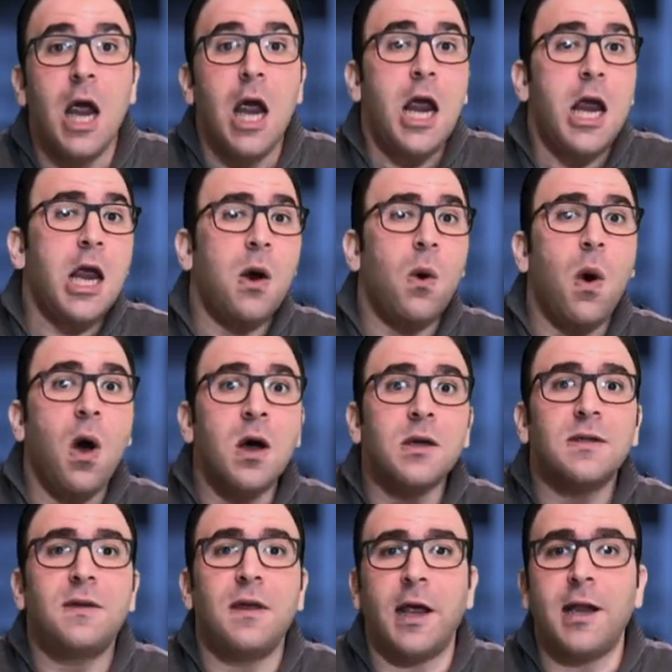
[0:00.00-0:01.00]
He
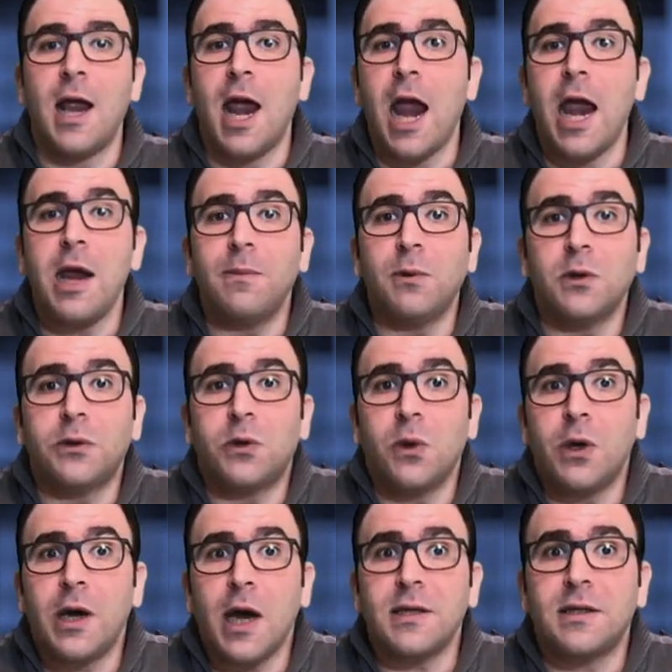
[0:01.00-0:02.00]
was then able to
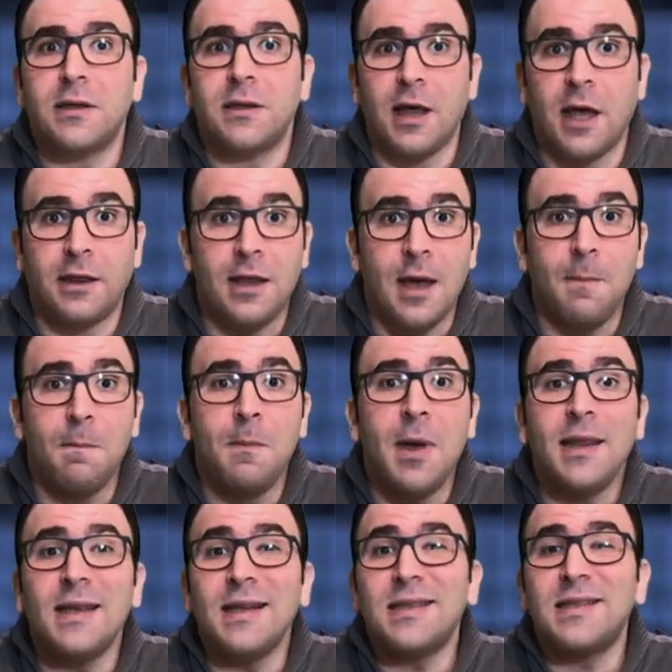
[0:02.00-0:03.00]
guess that the
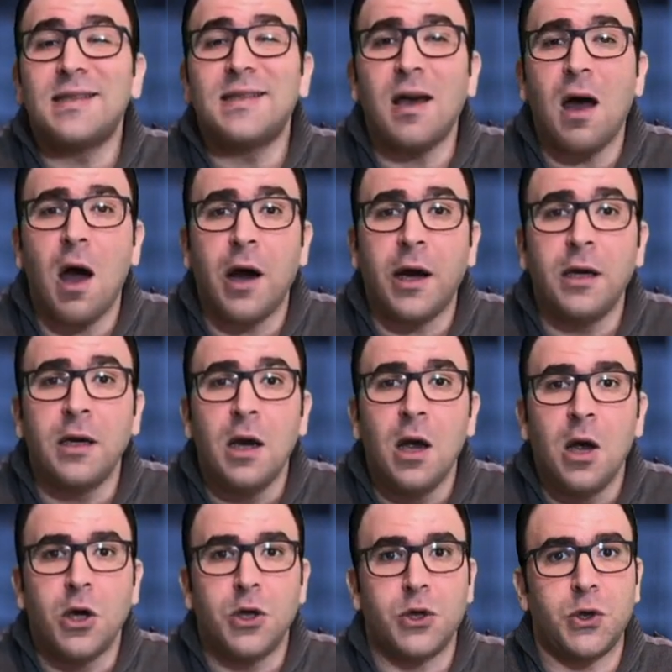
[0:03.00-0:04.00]
middle sign
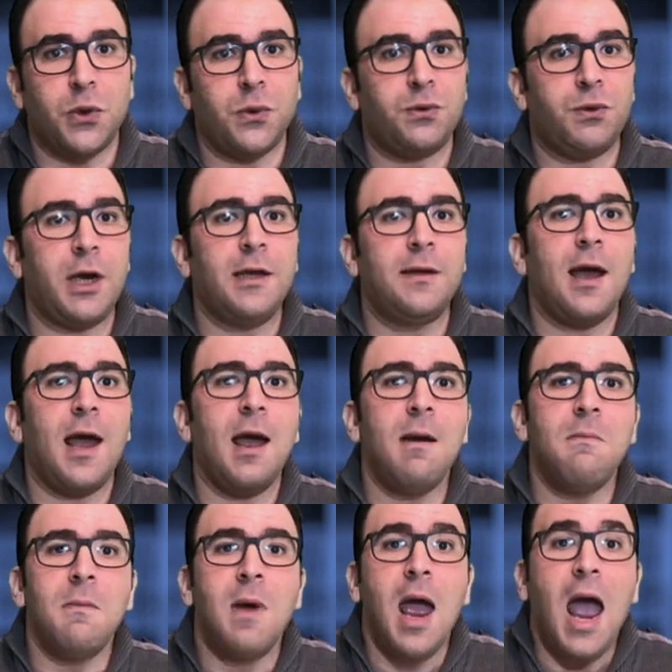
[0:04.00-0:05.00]
should read
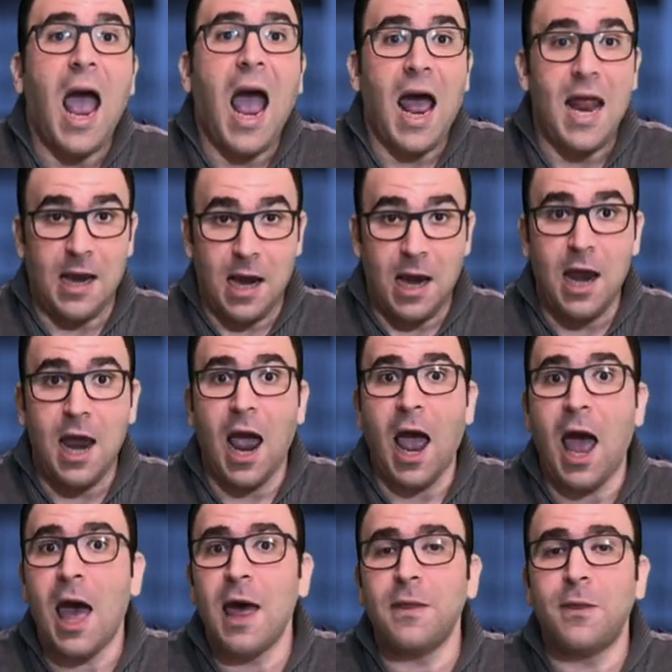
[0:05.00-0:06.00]
M, and he
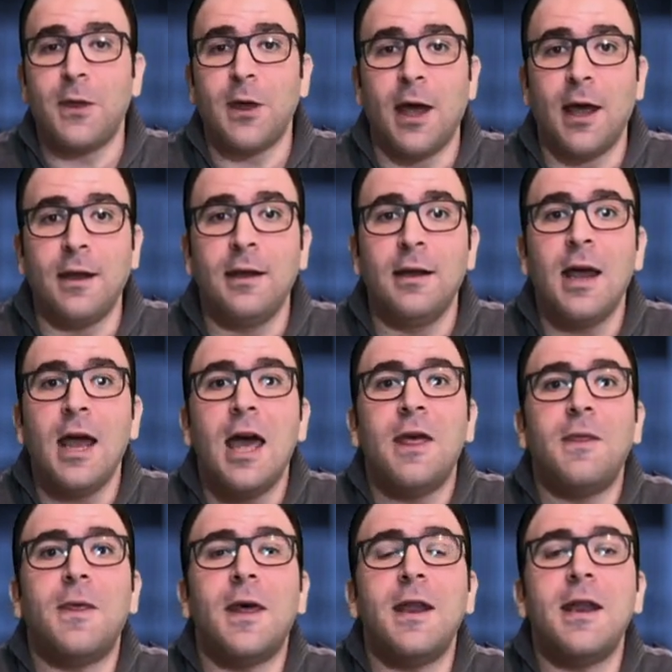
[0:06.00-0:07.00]
had then
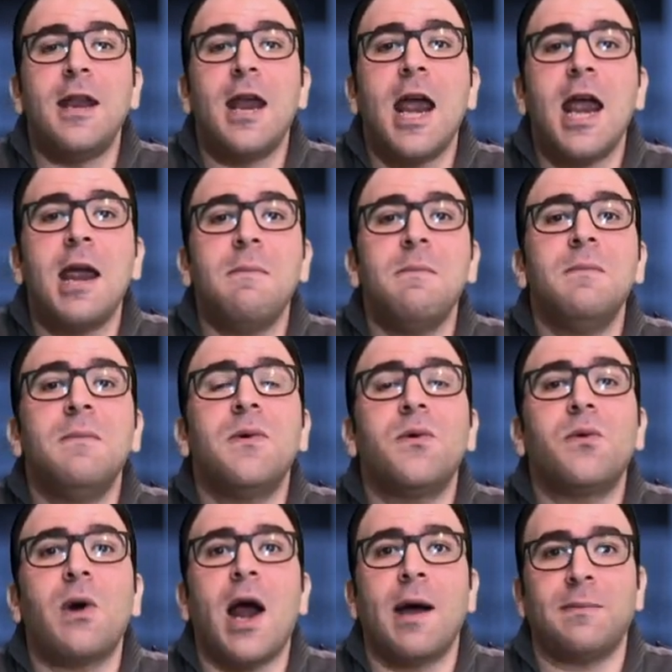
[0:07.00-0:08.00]
the name
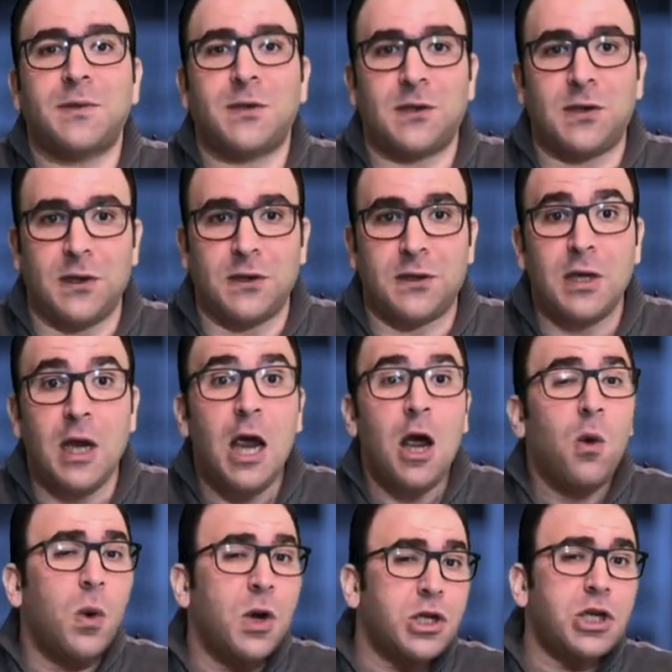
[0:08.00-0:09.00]
Ramses,
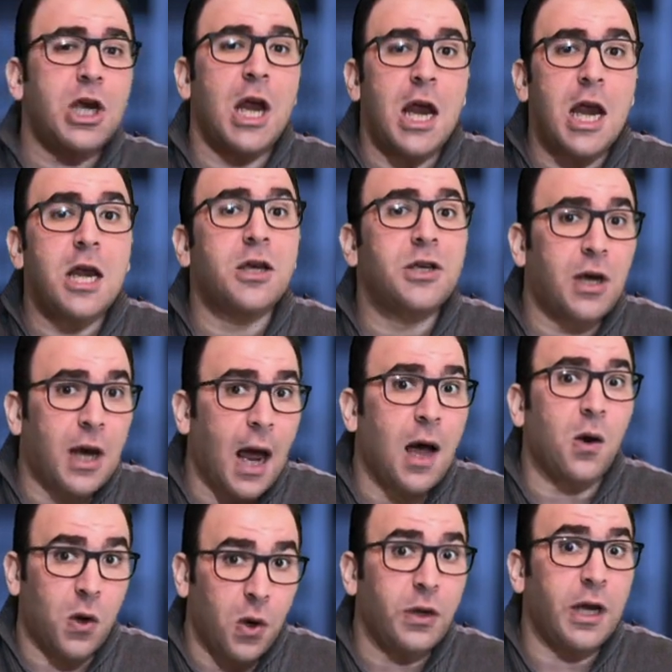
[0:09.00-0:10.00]
which he
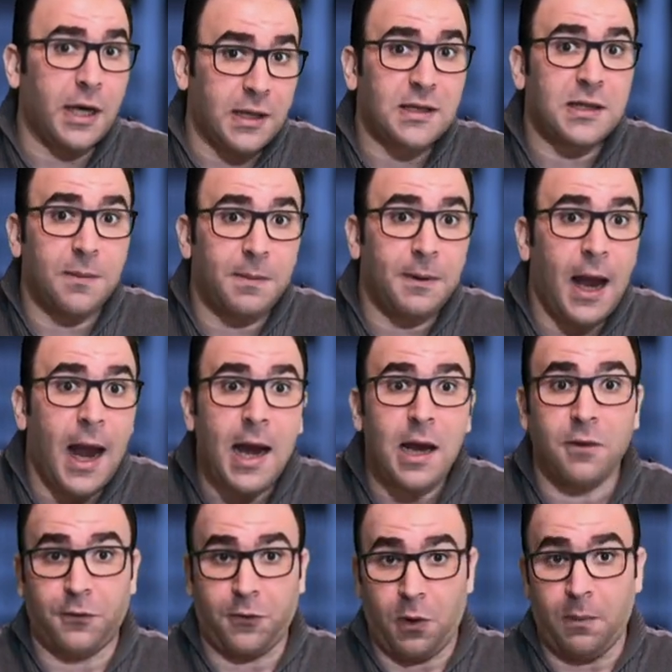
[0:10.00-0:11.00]
could
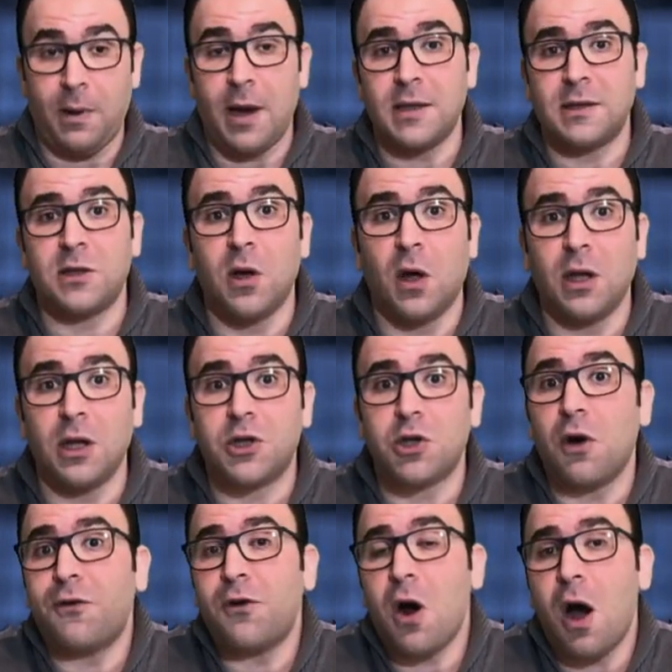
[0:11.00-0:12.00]
explain from his knowledge
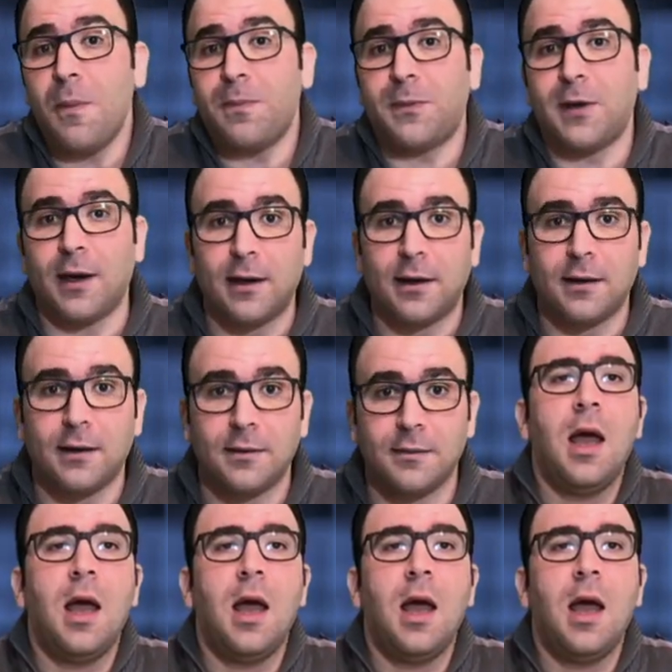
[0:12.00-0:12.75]
of Coptic.